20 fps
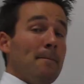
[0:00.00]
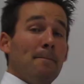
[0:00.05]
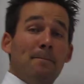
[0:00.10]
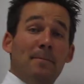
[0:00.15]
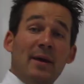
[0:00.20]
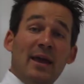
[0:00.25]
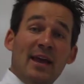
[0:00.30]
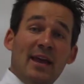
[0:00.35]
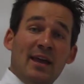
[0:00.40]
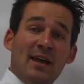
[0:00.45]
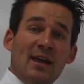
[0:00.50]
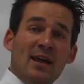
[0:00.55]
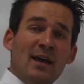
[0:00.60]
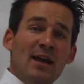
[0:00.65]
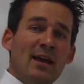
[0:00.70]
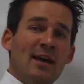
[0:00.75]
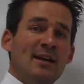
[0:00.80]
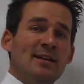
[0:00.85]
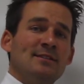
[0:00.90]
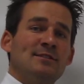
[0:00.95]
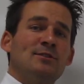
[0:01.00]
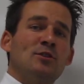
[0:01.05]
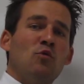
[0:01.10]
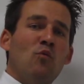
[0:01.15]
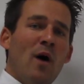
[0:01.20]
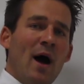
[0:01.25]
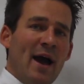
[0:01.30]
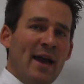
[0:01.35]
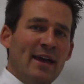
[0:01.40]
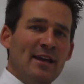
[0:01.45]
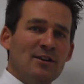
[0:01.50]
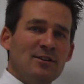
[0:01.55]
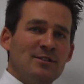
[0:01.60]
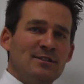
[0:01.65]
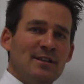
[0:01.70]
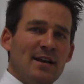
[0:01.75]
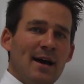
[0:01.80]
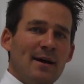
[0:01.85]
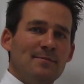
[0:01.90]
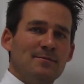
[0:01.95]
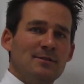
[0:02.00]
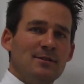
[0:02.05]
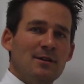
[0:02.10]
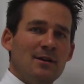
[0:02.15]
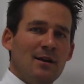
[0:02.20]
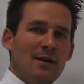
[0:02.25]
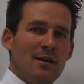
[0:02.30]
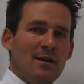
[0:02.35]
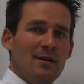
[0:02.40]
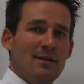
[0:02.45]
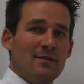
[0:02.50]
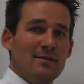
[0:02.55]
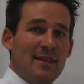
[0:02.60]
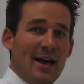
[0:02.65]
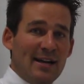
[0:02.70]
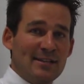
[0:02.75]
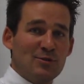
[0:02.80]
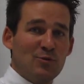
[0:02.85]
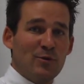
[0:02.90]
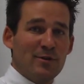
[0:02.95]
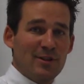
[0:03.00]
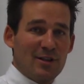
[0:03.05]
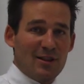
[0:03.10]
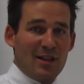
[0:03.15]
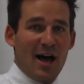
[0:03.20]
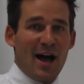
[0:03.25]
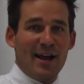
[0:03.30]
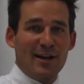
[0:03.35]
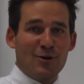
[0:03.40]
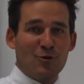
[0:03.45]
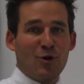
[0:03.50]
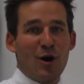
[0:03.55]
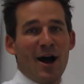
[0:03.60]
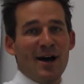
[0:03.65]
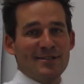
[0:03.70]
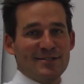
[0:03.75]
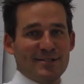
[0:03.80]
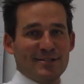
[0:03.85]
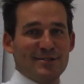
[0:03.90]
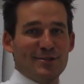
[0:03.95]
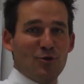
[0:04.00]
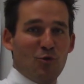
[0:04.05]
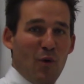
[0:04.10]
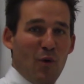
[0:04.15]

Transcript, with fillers: B is the y-intercept. That's where the line crosses the